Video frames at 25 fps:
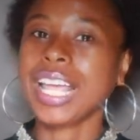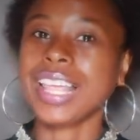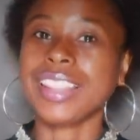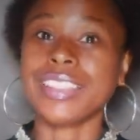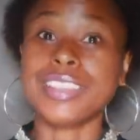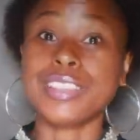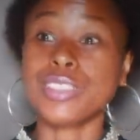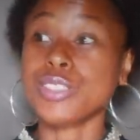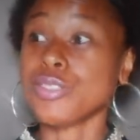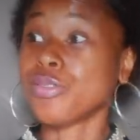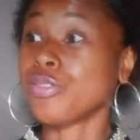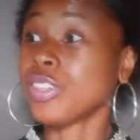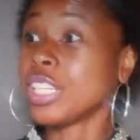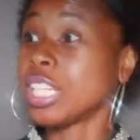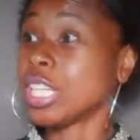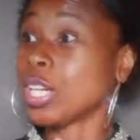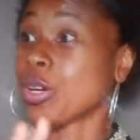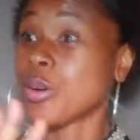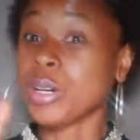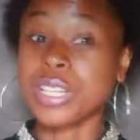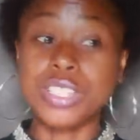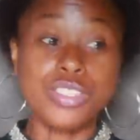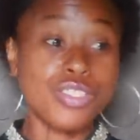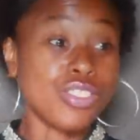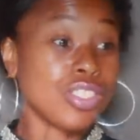this
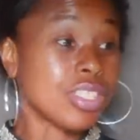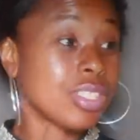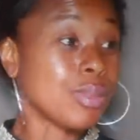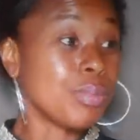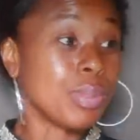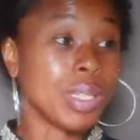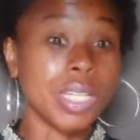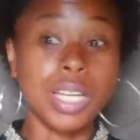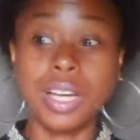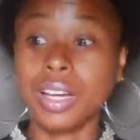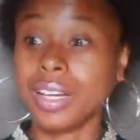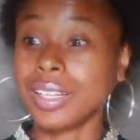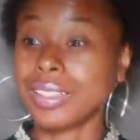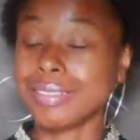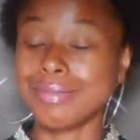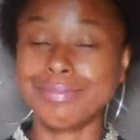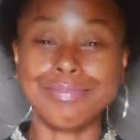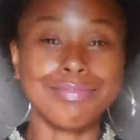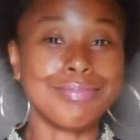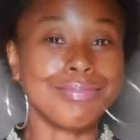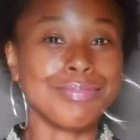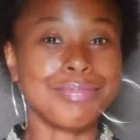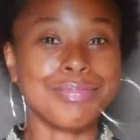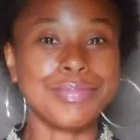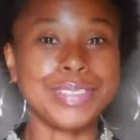video has just begun.
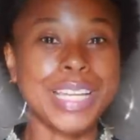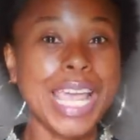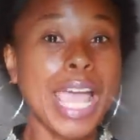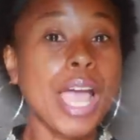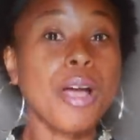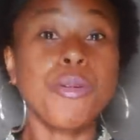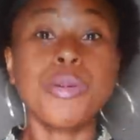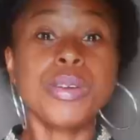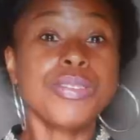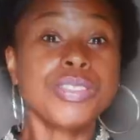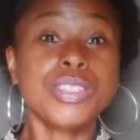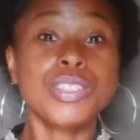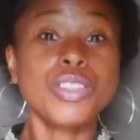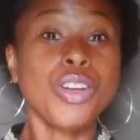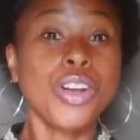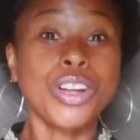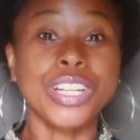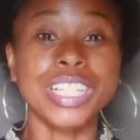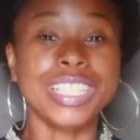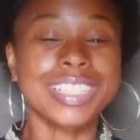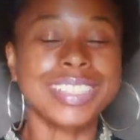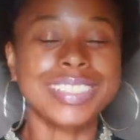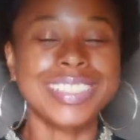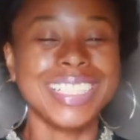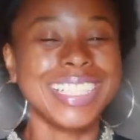Now we've
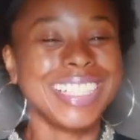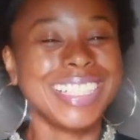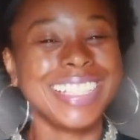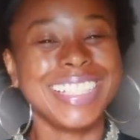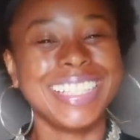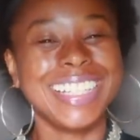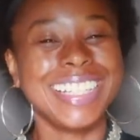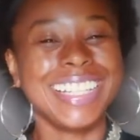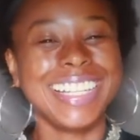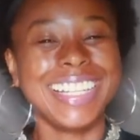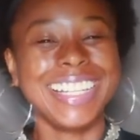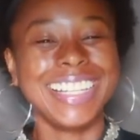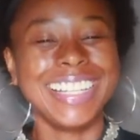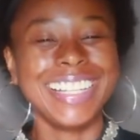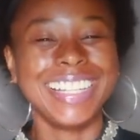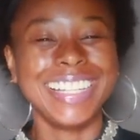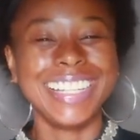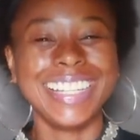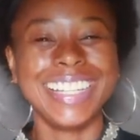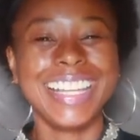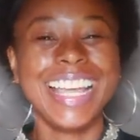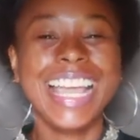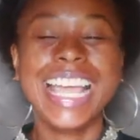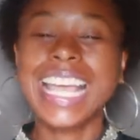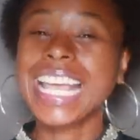started.
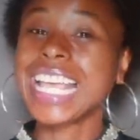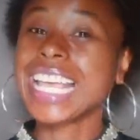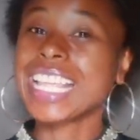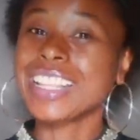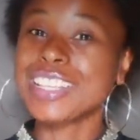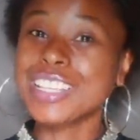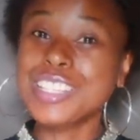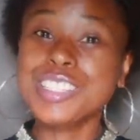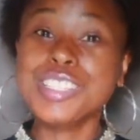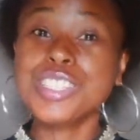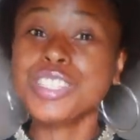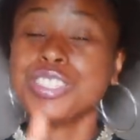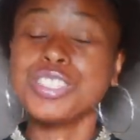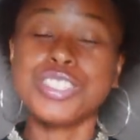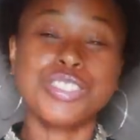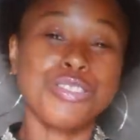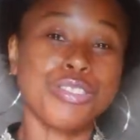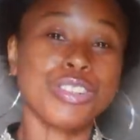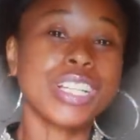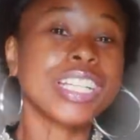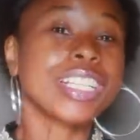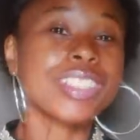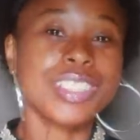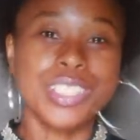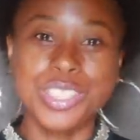This is the
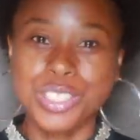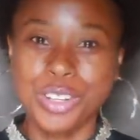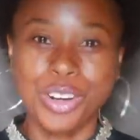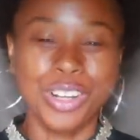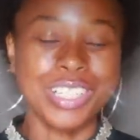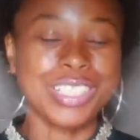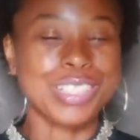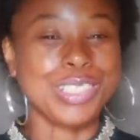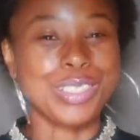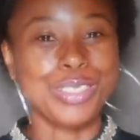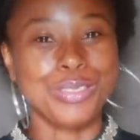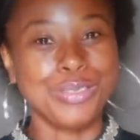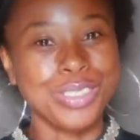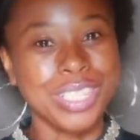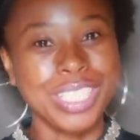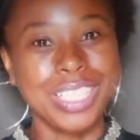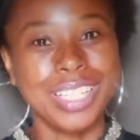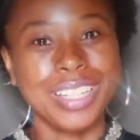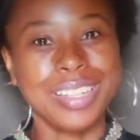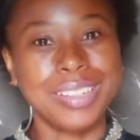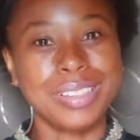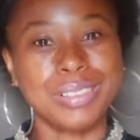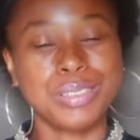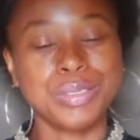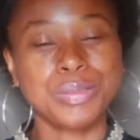real start to the
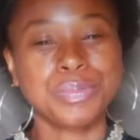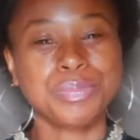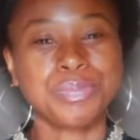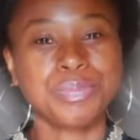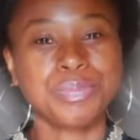video.